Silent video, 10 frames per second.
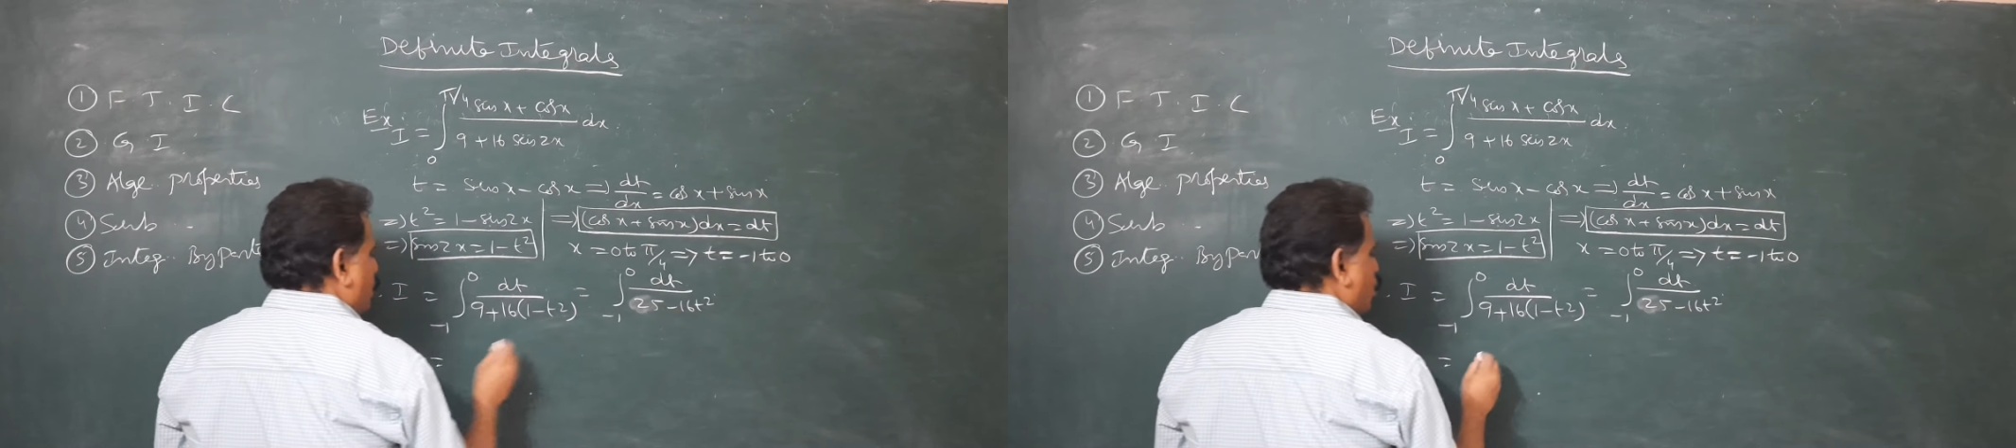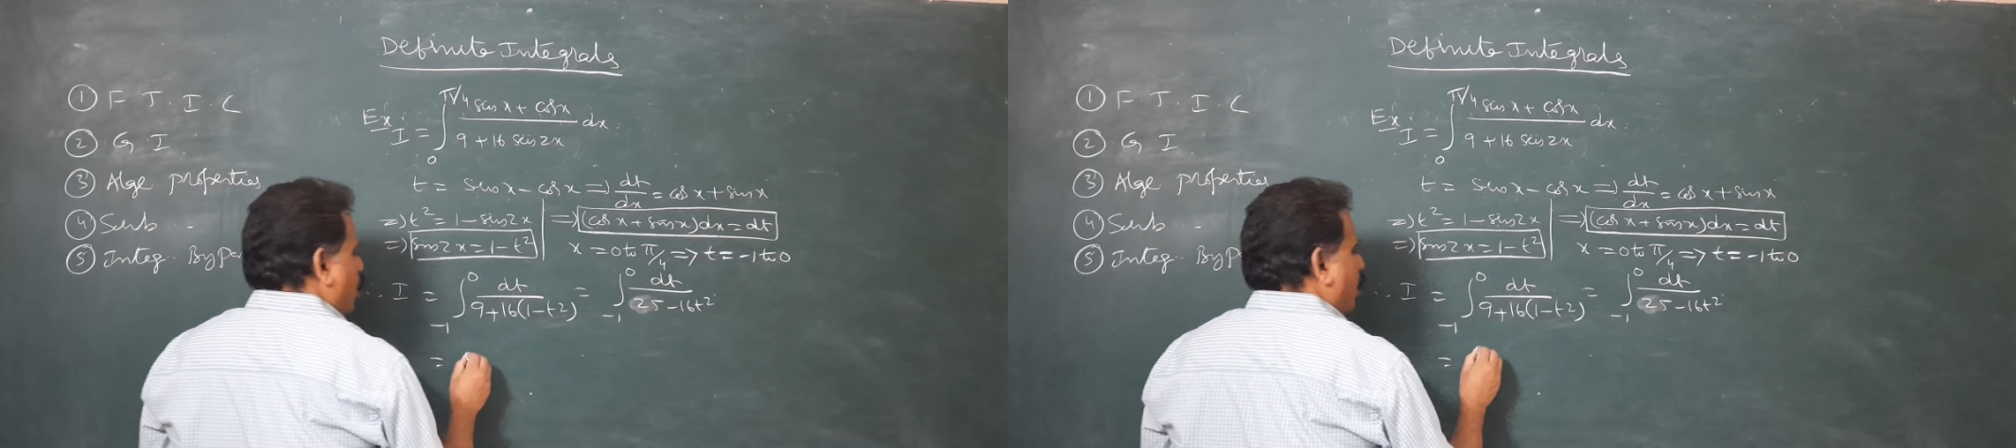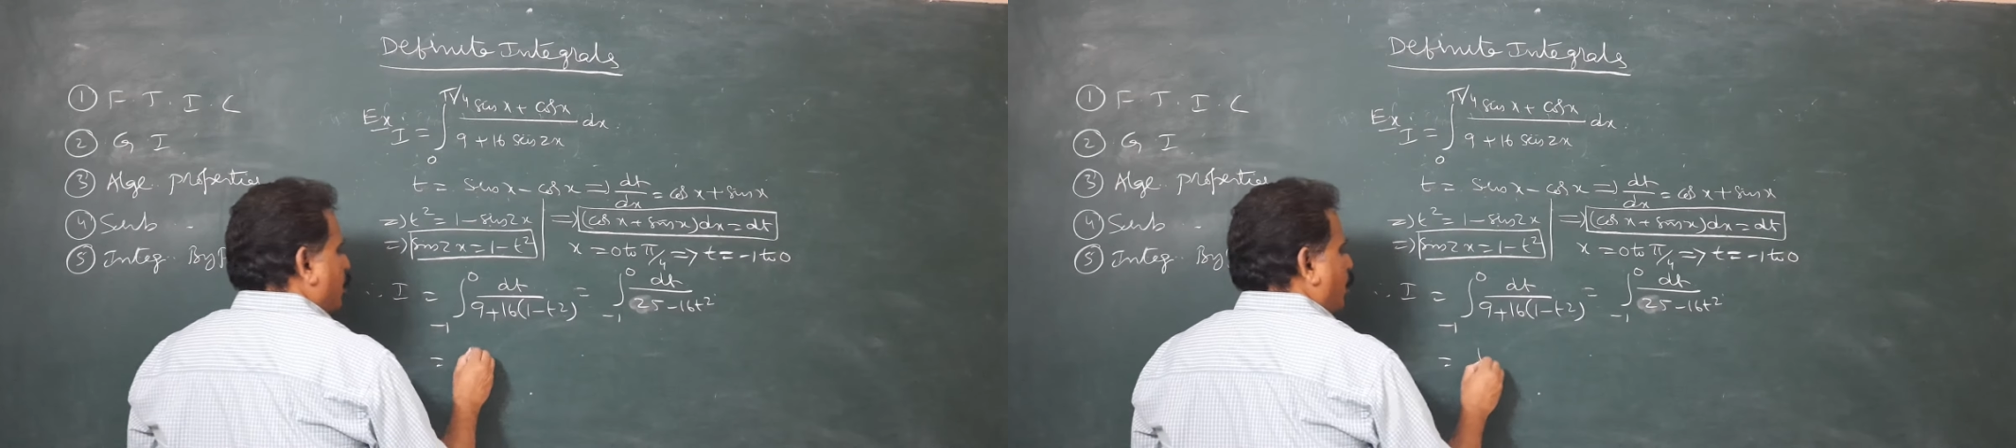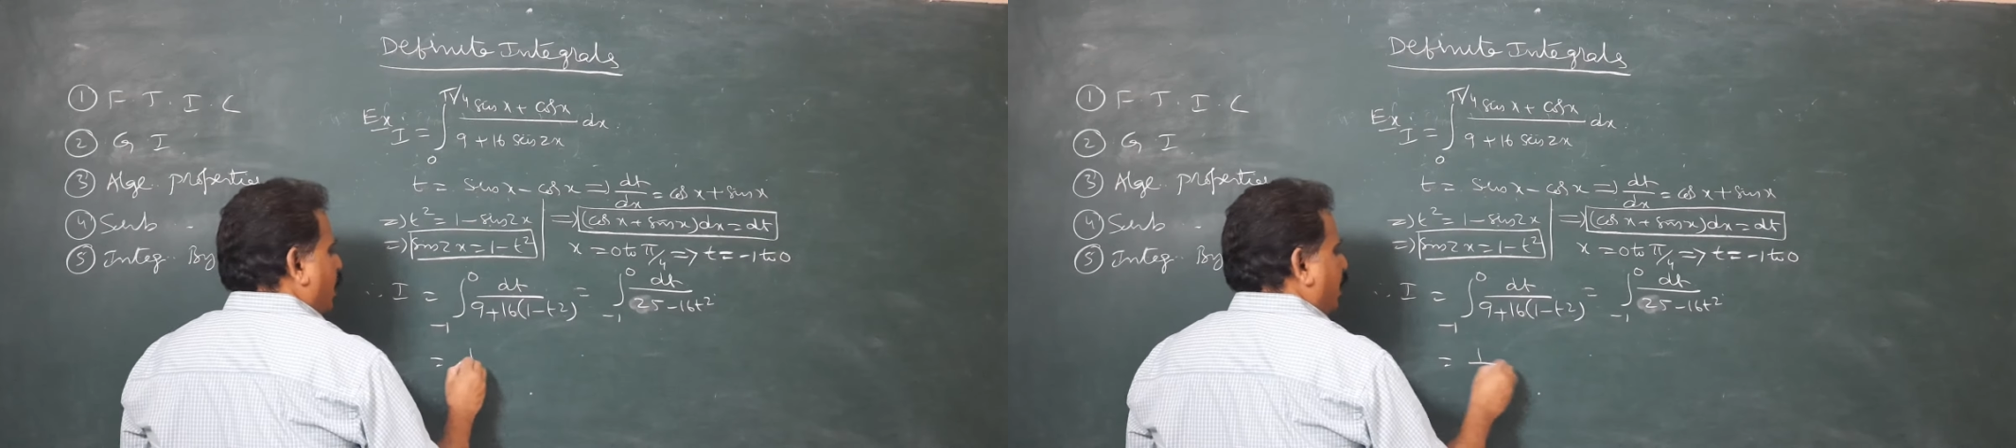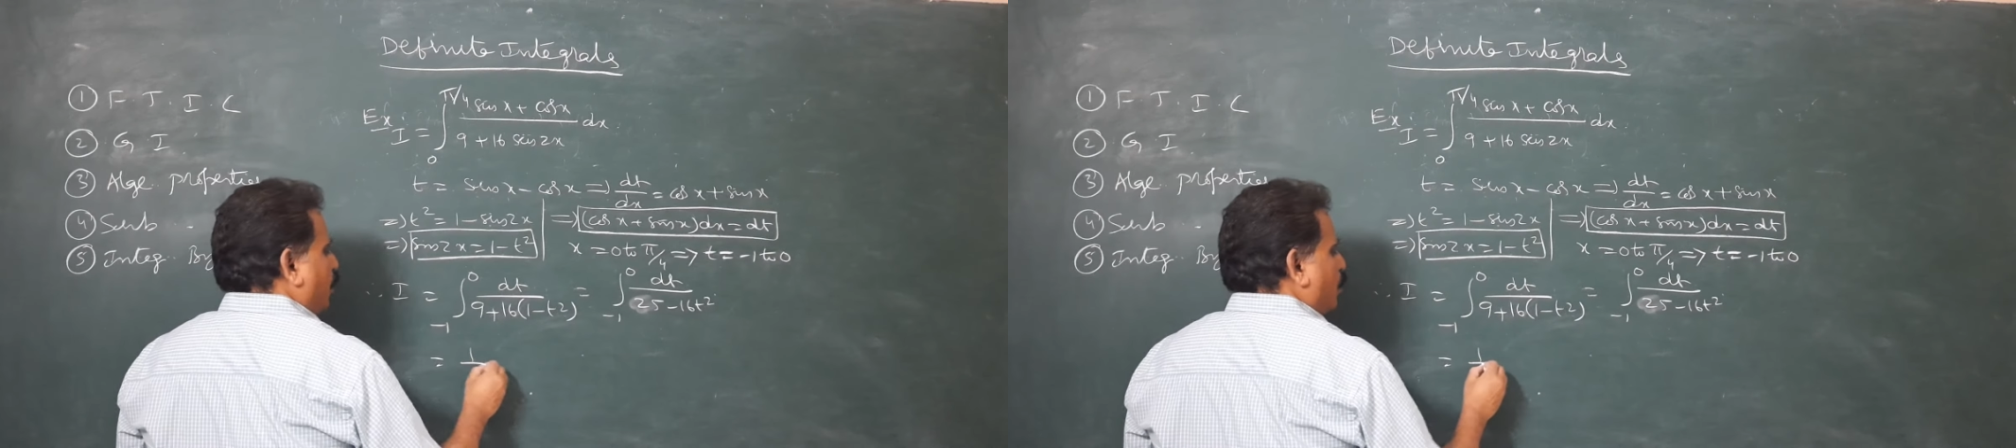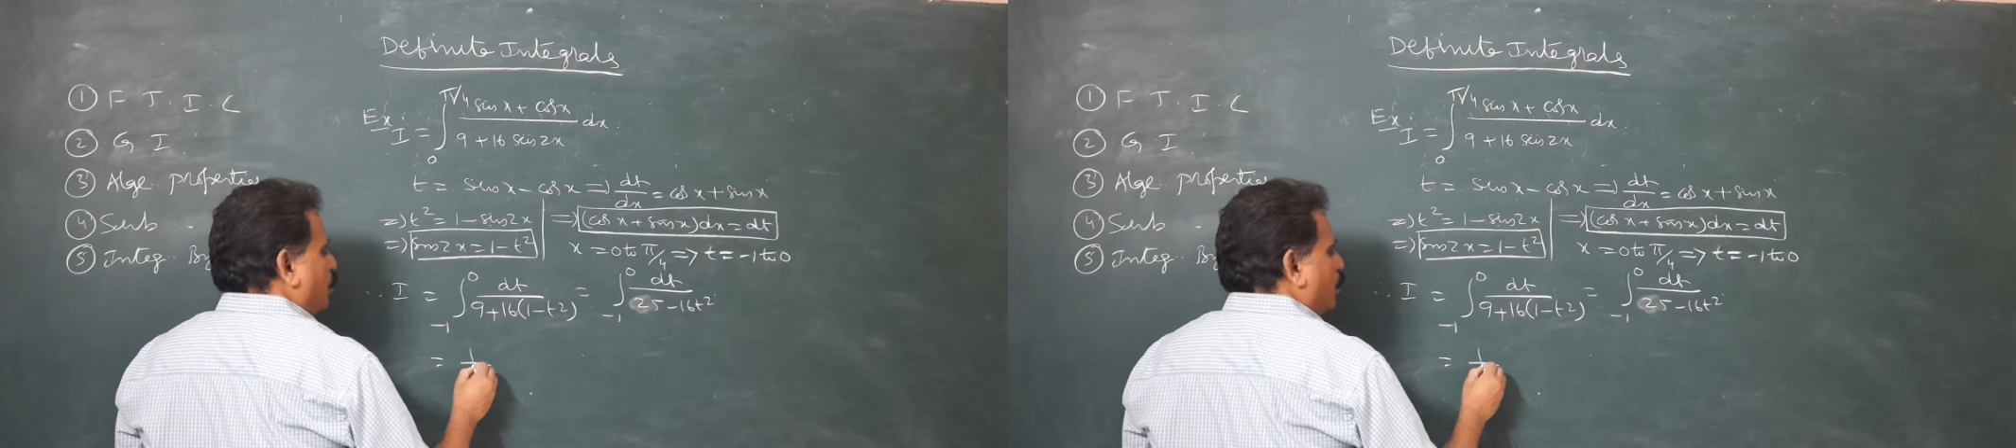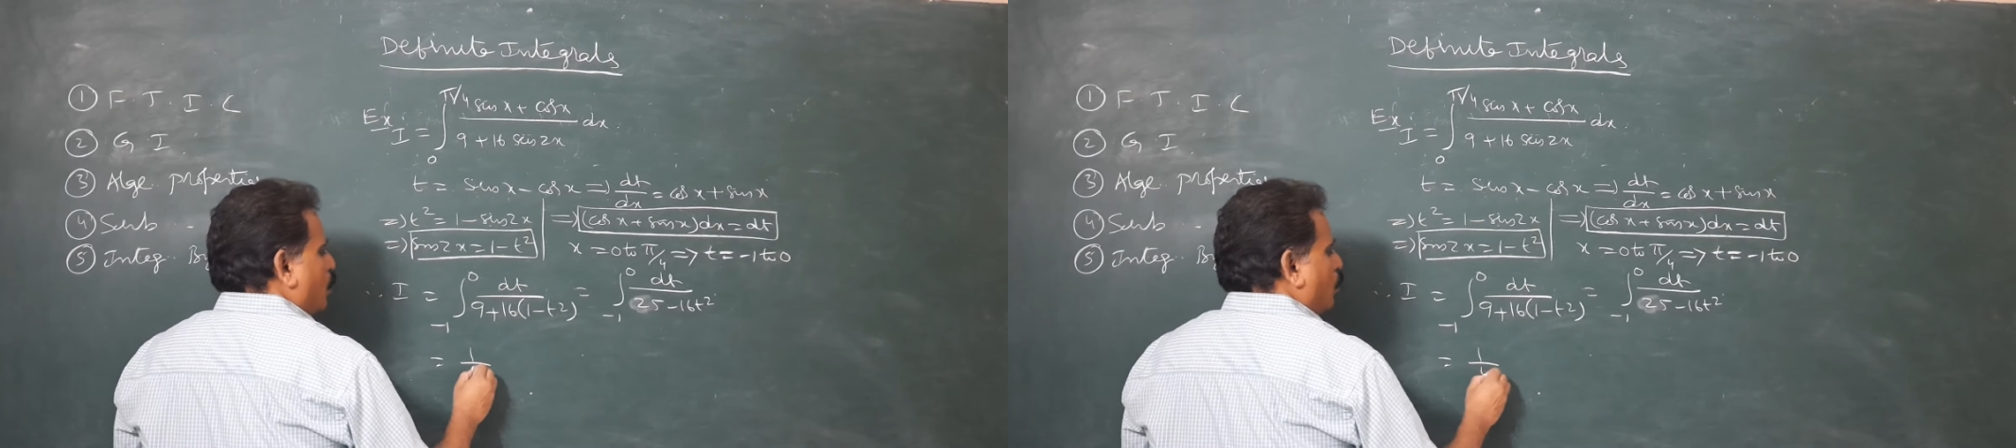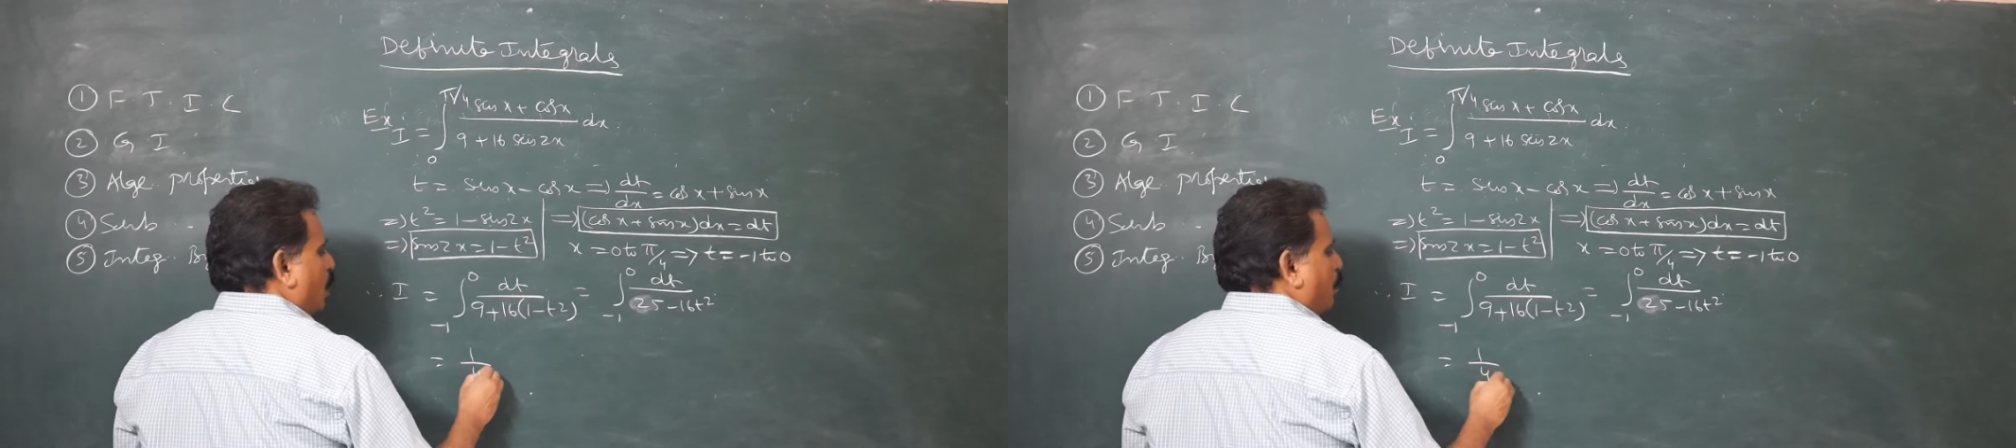So you have to write down
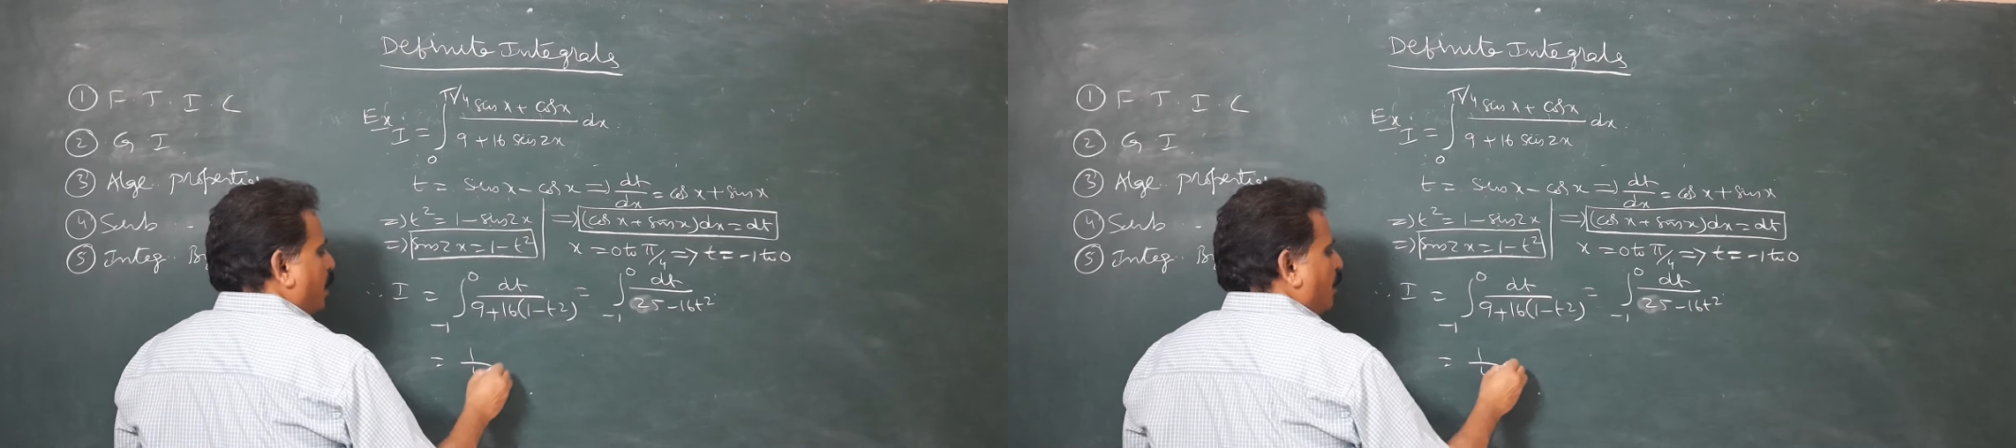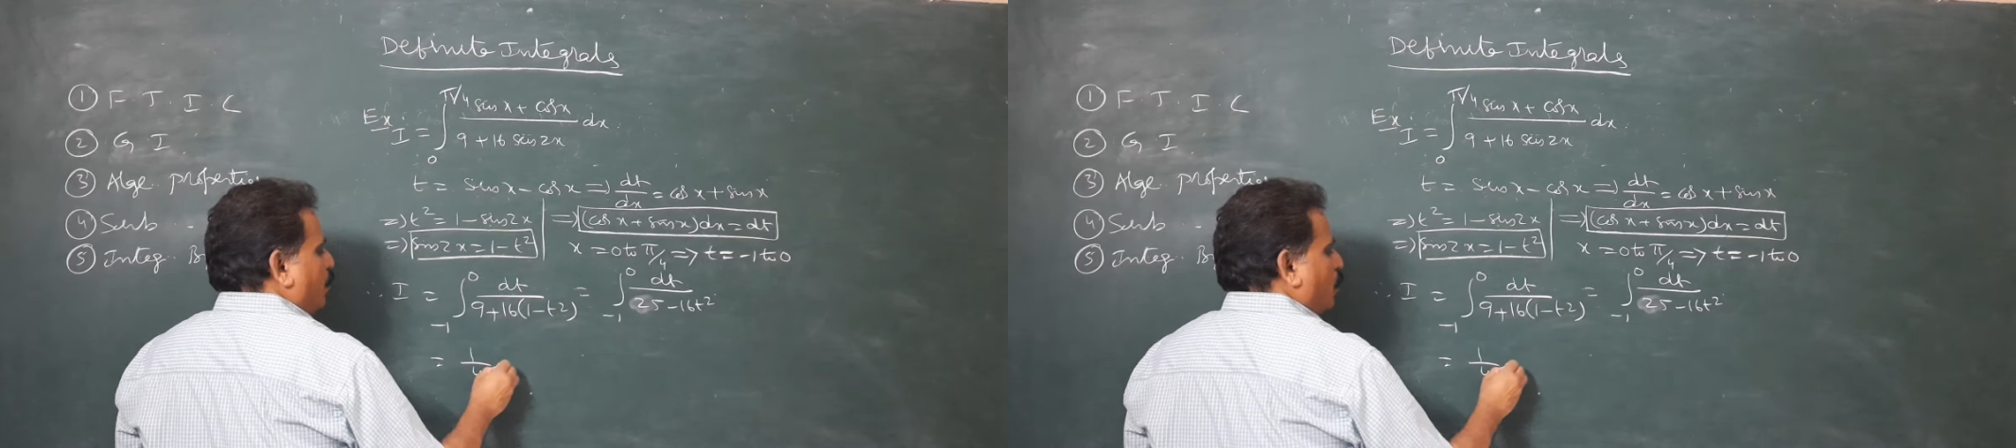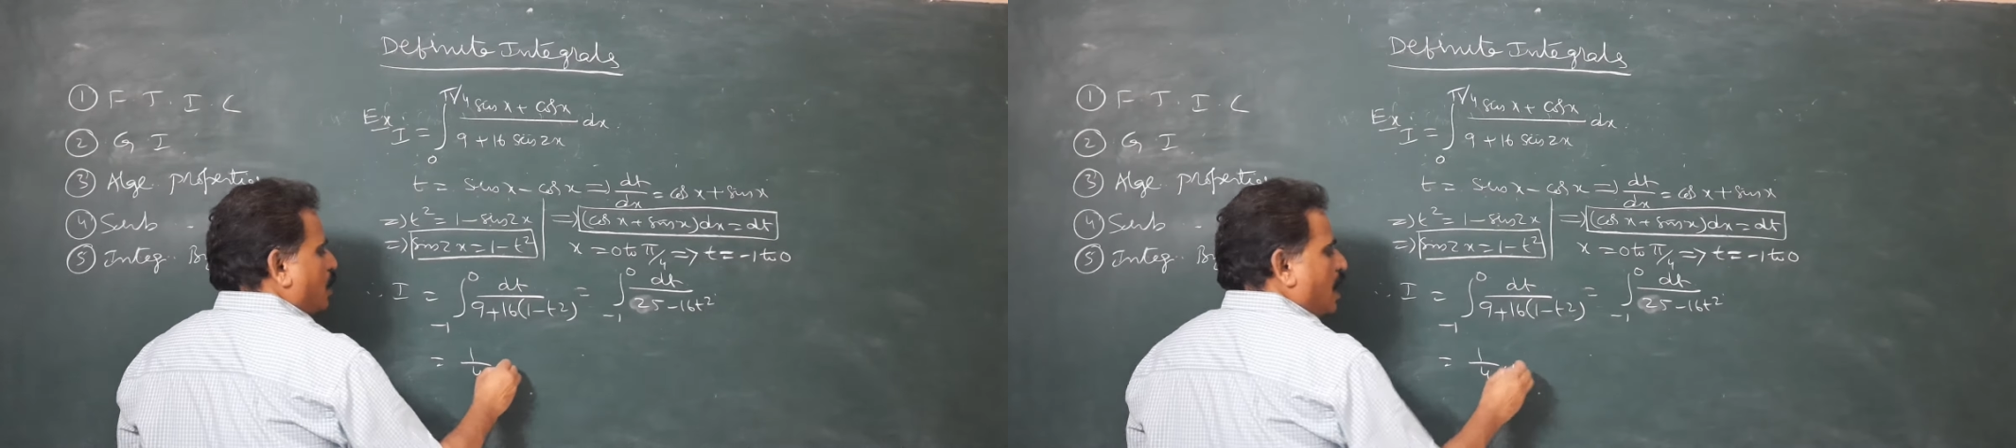1 by 4.